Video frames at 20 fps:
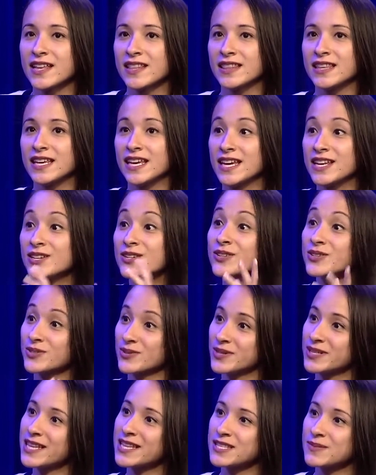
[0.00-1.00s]
the
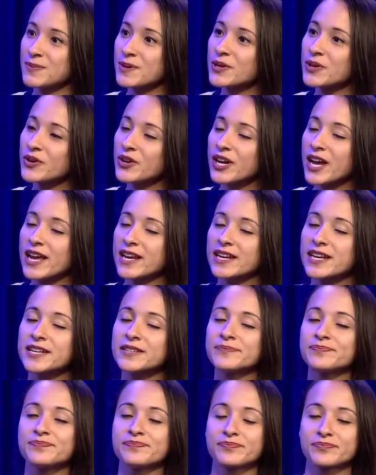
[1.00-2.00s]
industry that's been
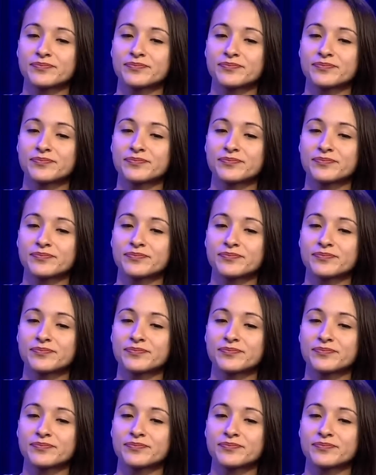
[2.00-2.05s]
created,